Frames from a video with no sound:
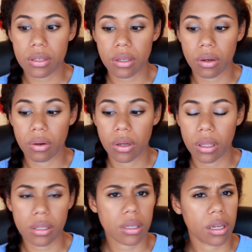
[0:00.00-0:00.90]
So
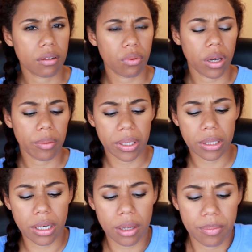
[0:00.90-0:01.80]
it's kind of why I
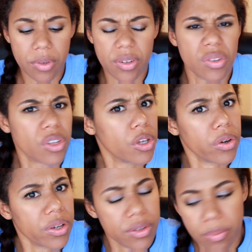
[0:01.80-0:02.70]
picked it up. I was
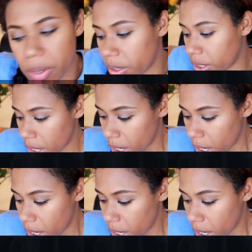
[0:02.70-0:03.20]
curious about it.